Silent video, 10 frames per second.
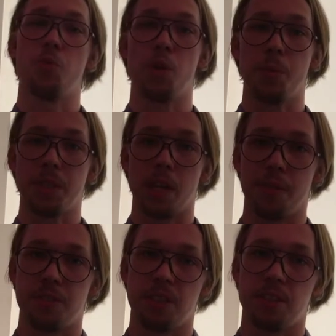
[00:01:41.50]
you would with the N
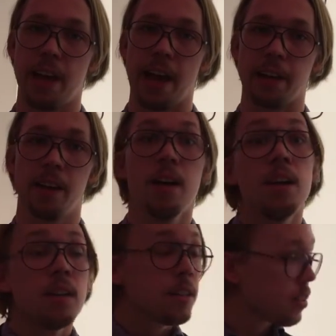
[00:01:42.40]
F C tag.
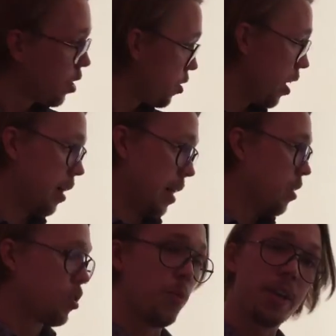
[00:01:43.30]
So
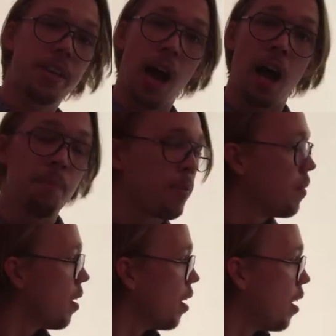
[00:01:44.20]
to recap,
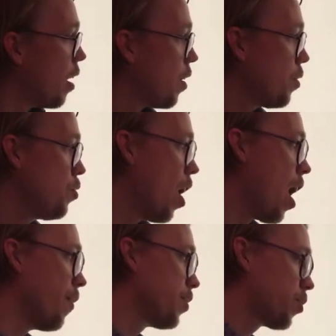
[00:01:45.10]
you
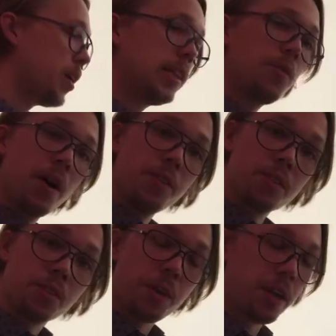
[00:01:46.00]
have Screenly run on the
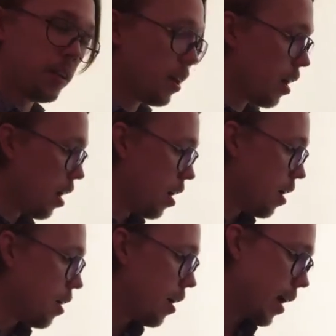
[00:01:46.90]
screen,
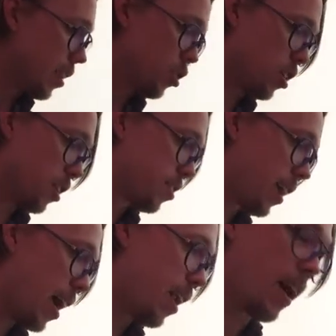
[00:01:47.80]
and you can scan an